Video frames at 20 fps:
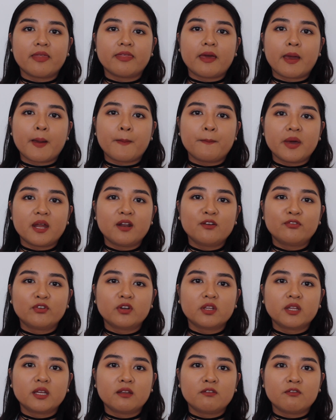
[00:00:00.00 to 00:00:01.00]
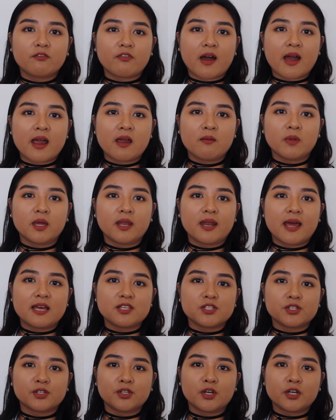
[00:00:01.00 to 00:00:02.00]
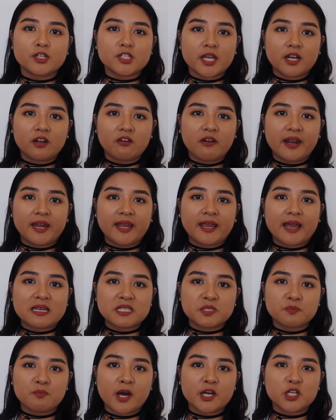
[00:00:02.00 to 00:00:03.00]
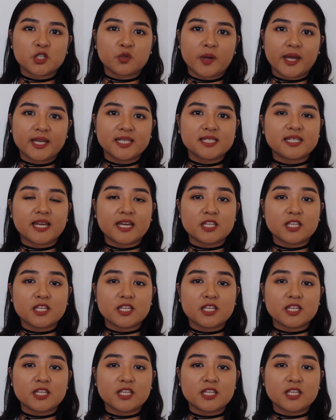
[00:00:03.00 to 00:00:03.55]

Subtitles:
They are better for the environment as you're not generating as much waste